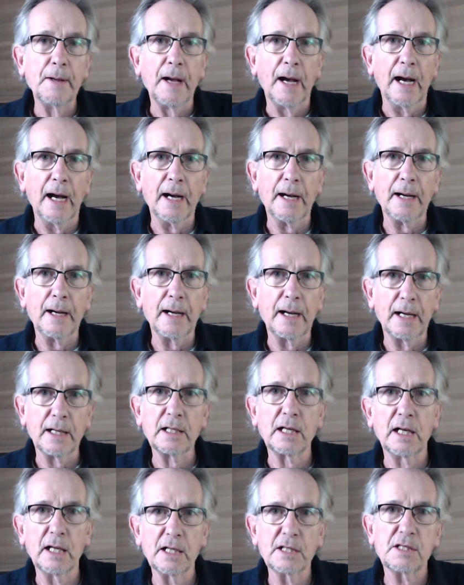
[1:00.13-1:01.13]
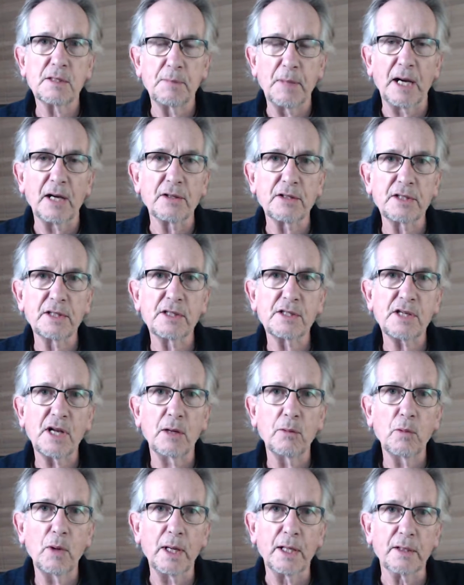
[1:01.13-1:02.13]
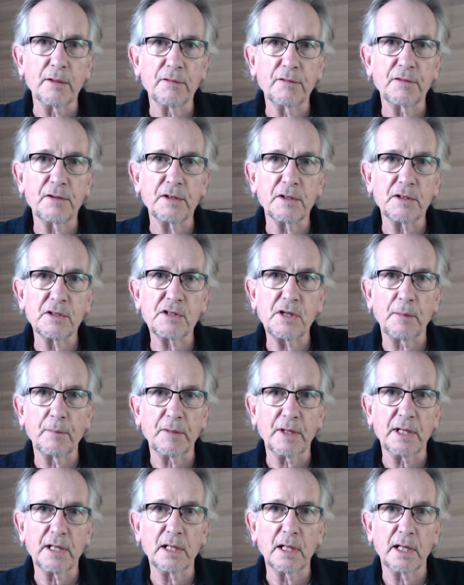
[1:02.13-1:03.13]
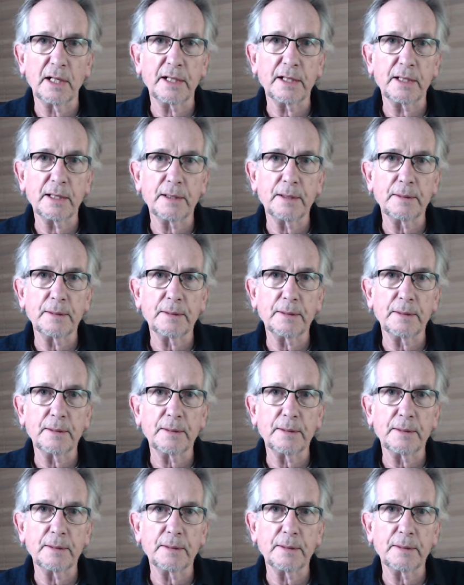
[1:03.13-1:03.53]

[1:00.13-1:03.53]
And learnt about it as I went for something like